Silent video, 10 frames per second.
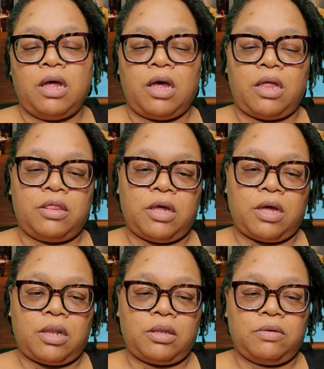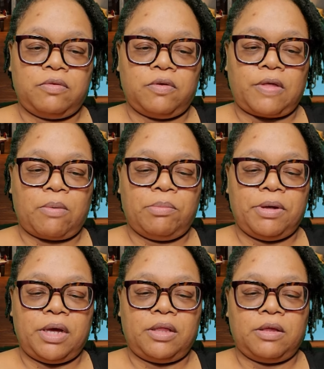and then so that would
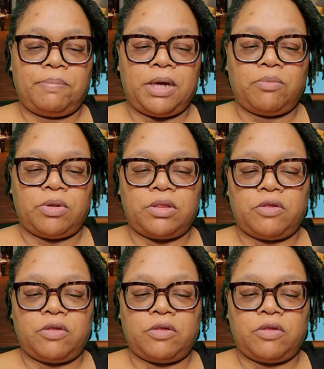be the pink ones,